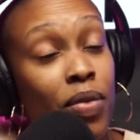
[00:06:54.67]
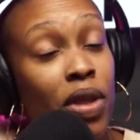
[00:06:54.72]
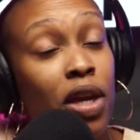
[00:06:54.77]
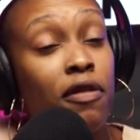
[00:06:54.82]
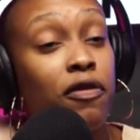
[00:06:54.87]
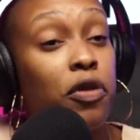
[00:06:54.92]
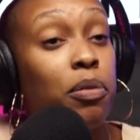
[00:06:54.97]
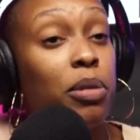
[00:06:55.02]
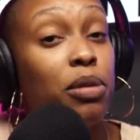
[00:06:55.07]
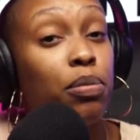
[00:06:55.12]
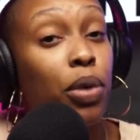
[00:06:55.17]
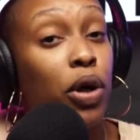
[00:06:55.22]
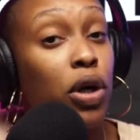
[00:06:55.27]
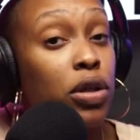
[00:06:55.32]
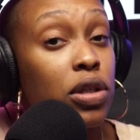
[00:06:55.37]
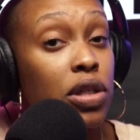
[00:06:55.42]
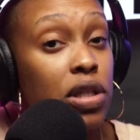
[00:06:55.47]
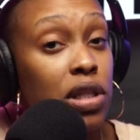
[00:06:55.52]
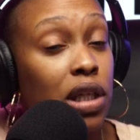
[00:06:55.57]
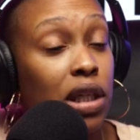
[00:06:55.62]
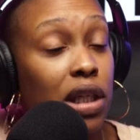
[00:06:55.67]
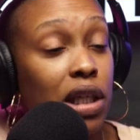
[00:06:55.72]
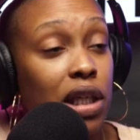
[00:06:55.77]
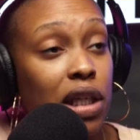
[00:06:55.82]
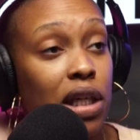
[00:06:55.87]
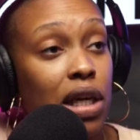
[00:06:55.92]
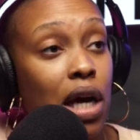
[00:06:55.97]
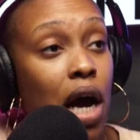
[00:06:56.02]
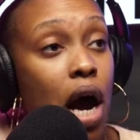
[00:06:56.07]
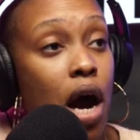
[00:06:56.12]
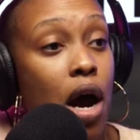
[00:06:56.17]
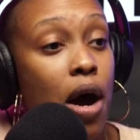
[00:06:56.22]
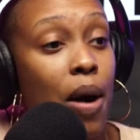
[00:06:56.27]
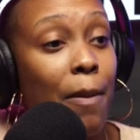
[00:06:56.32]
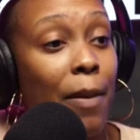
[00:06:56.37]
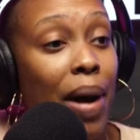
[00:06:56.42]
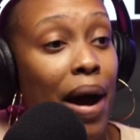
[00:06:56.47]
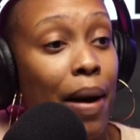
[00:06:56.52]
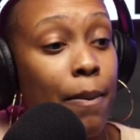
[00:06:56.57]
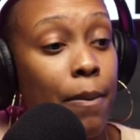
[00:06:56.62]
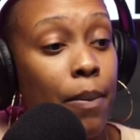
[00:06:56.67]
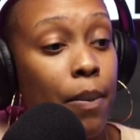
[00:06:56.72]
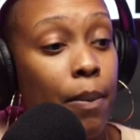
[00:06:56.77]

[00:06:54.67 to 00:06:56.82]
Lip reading: For me personally, my